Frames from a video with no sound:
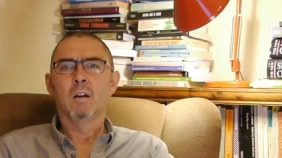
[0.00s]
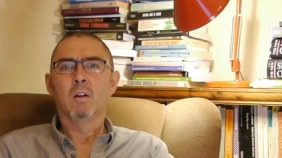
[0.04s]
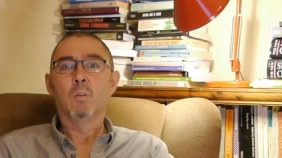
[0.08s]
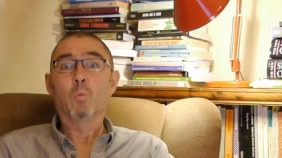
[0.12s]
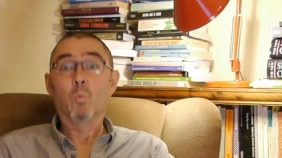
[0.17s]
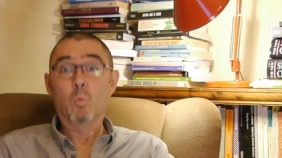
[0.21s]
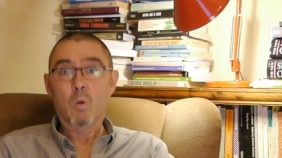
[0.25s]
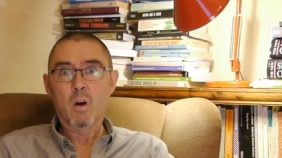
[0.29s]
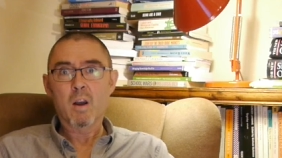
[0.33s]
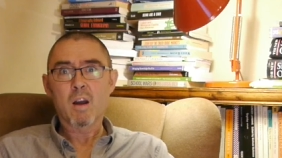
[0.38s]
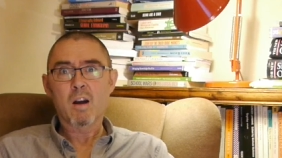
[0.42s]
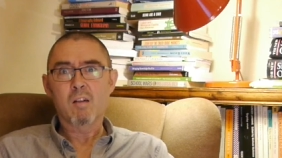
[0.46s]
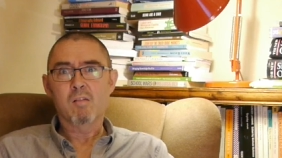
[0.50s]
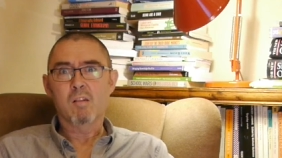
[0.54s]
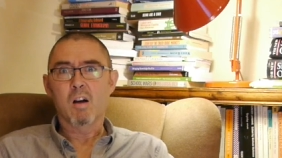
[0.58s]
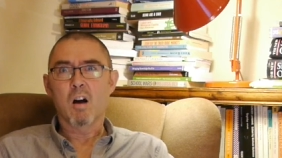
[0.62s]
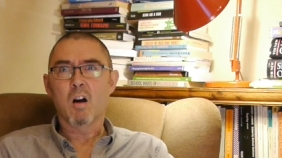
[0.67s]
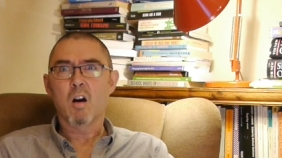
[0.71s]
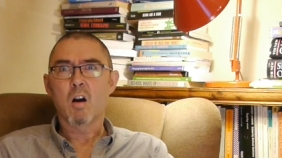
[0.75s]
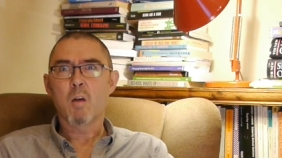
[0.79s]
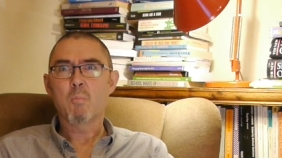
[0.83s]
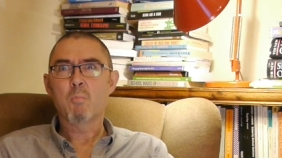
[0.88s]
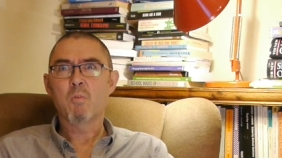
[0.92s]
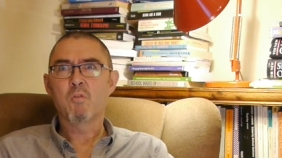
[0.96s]
We are a
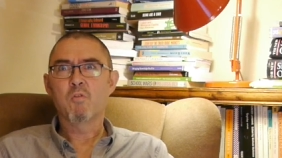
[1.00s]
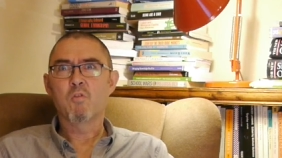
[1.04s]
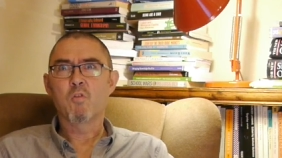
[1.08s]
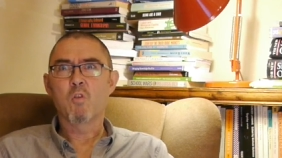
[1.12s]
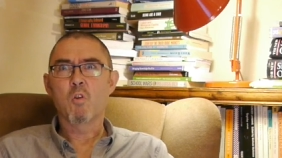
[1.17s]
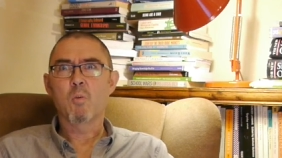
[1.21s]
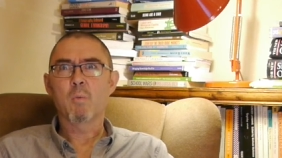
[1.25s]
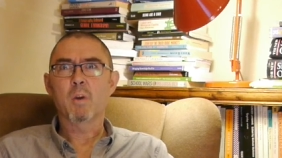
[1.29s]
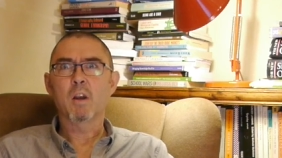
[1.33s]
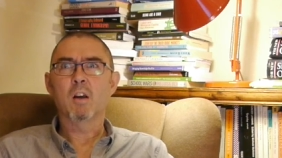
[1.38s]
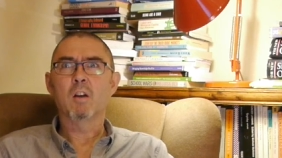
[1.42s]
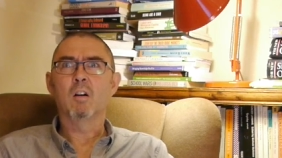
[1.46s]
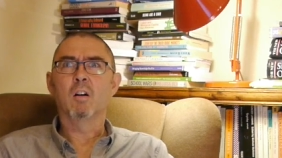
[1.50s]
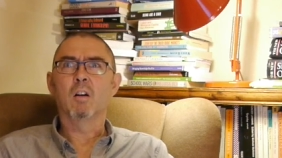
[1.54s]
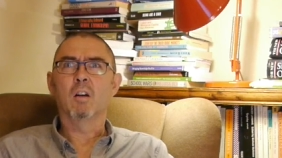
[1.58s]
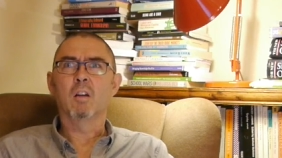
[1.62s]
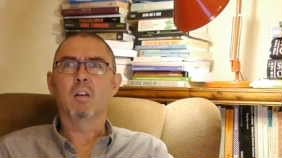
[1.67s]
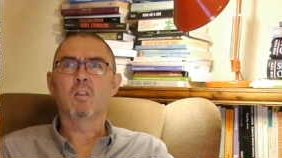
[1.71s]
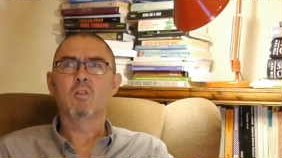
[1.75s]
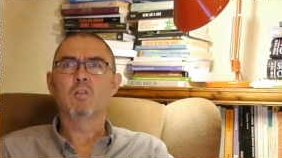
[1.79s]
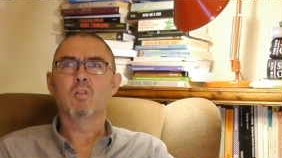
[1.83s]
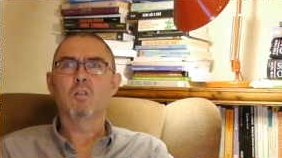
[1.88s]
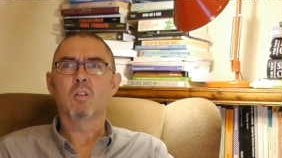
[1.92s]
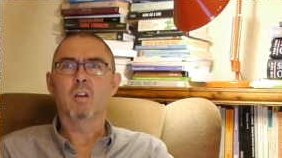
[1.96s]
high performing
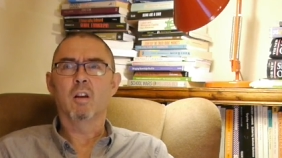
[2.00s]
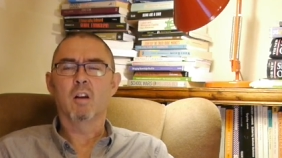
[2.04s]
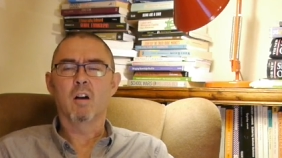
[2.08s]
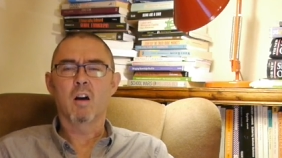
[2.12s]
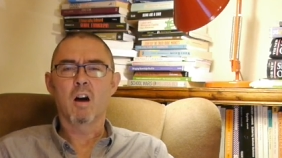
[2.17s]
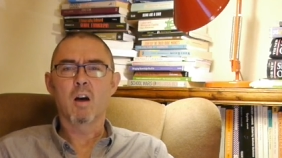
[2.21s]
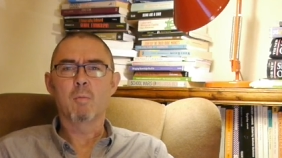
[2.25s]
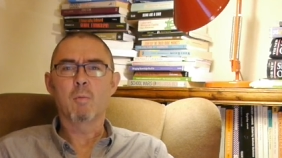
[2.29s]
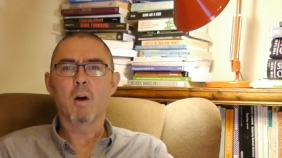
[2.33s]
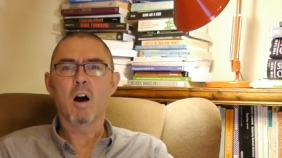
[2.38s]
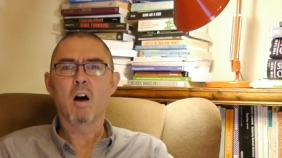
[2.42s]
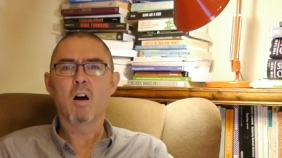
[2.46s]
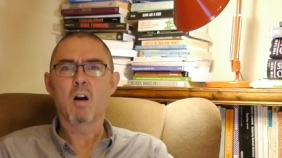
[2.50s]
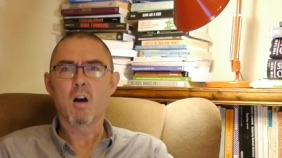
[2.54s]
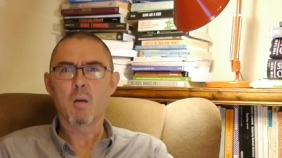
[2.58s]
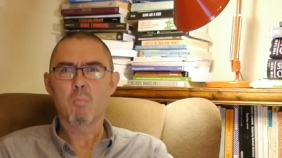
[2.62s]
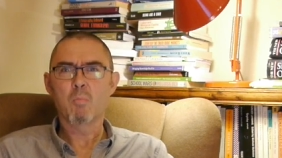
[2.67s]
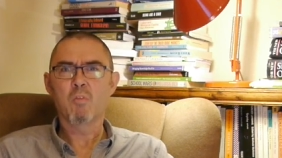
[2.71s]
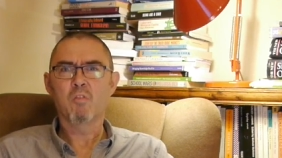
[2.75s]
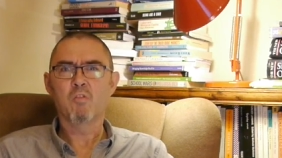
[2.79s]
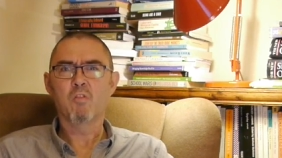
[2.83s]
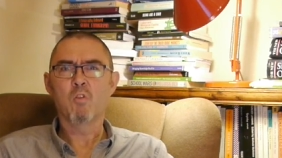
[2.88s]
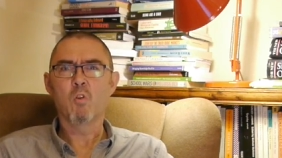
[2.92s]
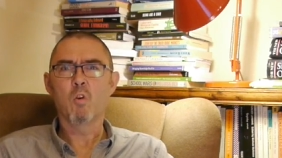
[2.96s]
college and I am a high
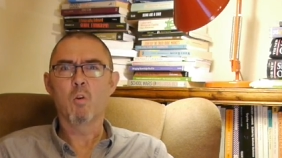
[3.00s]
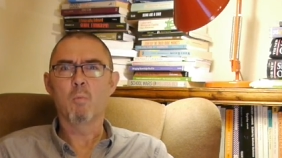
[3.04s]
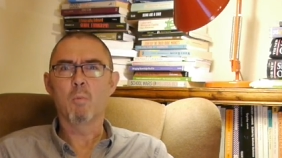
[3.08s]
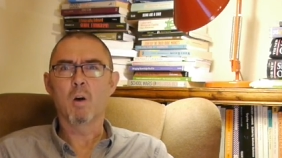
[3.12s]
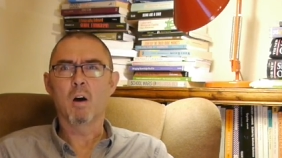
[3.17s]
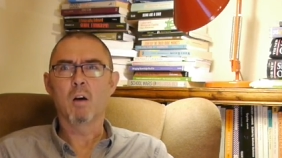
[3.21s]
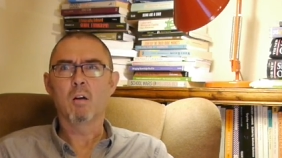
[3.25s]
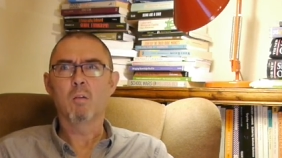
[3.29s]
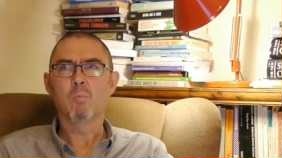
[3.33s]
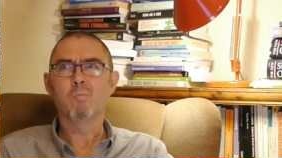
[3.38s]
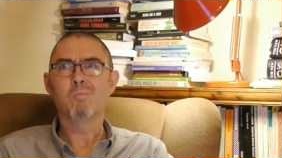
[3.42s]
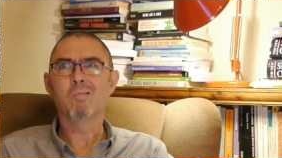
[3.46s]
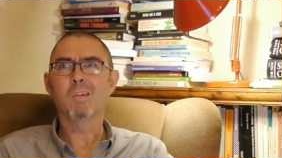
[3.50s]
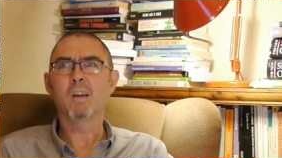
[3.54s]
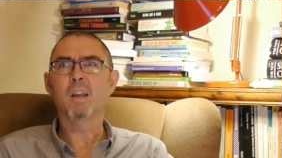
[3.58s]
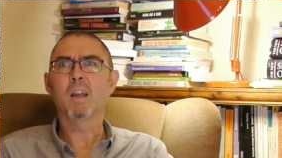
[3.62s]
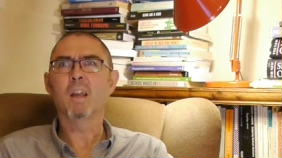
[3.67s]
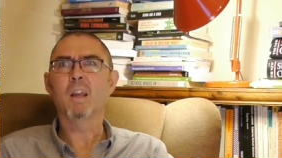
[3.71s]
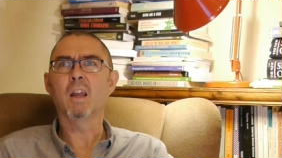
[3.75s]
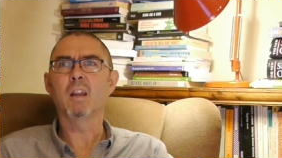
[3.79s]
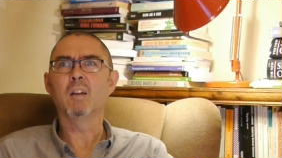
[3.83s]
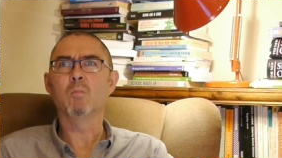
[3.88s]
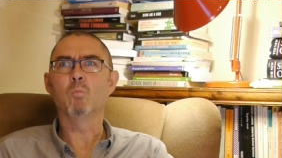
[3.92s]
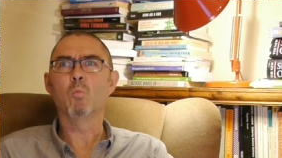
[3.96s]
performer, bringing
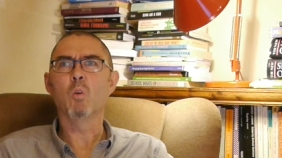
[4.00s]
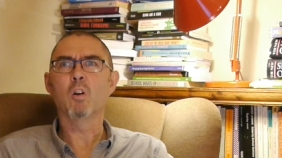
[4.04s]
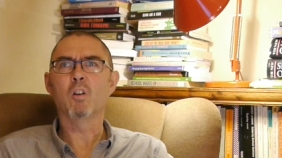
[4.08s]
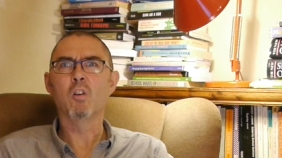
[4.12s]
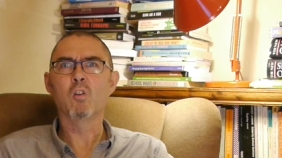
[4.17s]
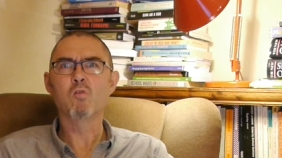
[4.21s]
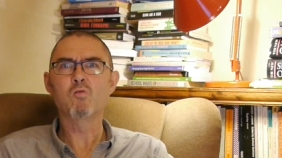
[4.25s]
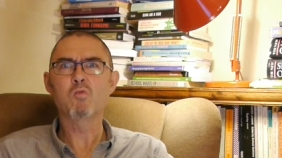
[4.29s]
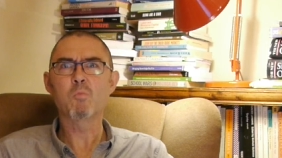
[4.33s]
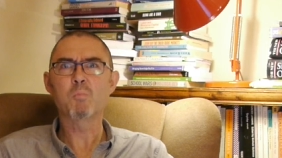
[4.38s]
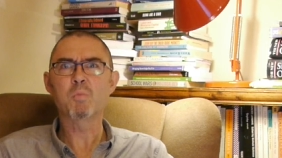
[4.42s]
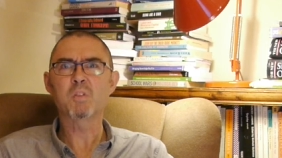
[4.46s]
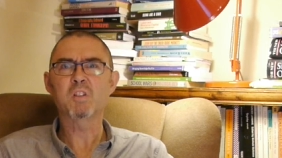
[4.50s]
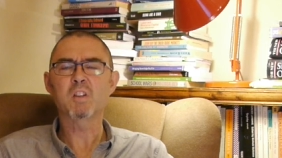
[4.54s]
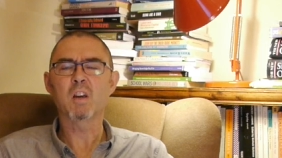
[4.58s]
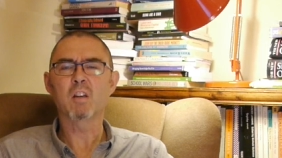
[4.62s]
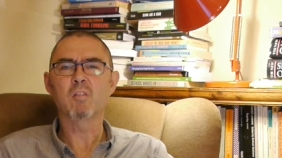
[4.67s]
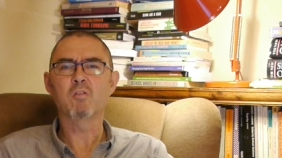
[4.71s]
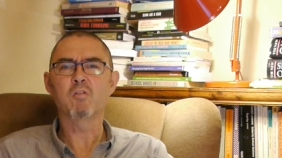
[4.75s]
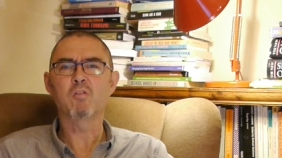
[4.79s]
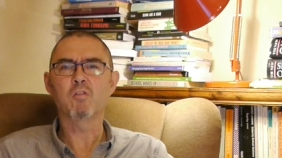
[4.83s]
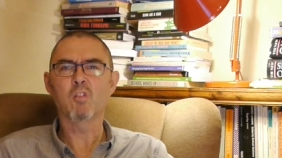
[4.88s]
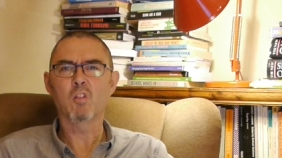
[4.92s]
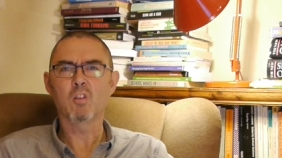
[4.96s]
in 100%
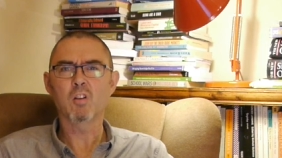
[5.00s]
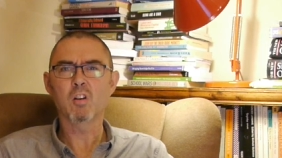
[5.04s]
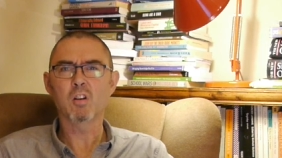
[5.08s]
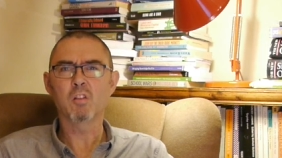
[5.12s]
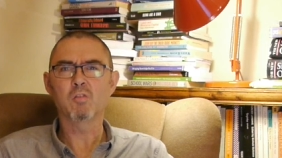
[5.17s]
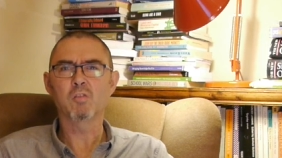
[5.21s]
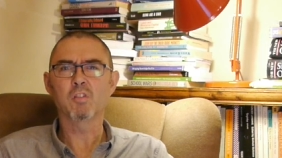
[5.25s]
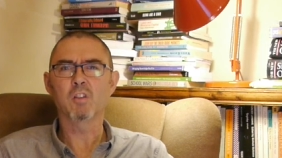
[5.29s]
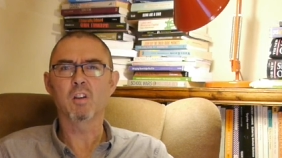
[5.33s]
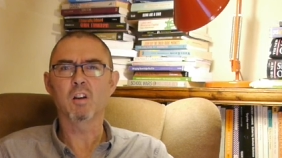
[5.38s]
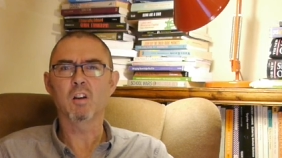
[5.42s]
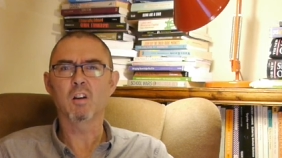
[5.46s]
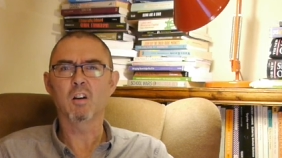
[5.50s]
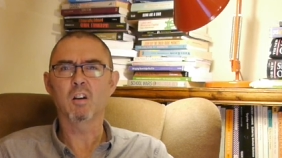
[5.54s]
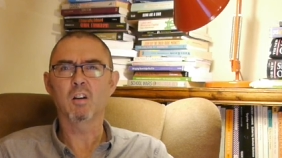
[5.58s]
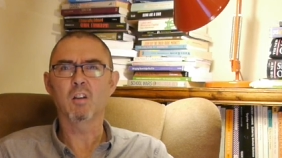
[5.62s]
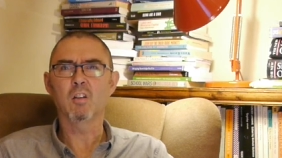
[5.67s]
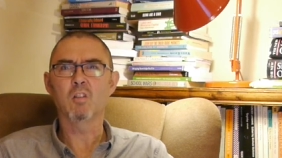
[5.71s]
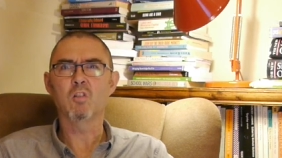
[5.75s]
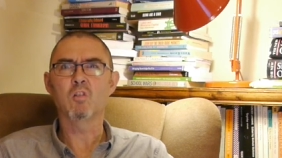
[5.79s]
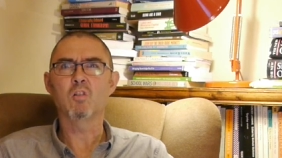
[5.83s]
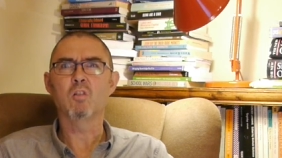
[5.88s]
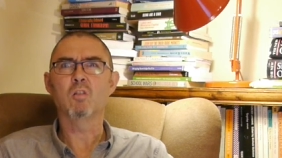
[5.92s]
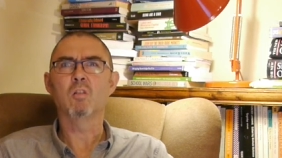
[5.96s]
funding for the
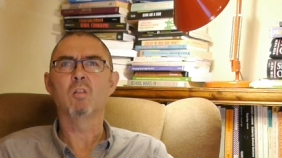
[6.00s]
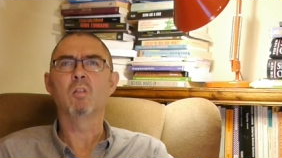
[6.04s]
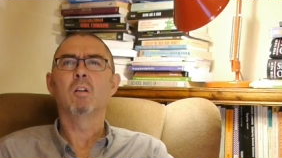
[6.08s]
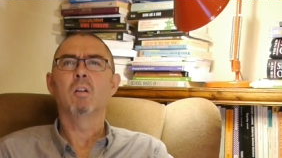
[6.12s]
college.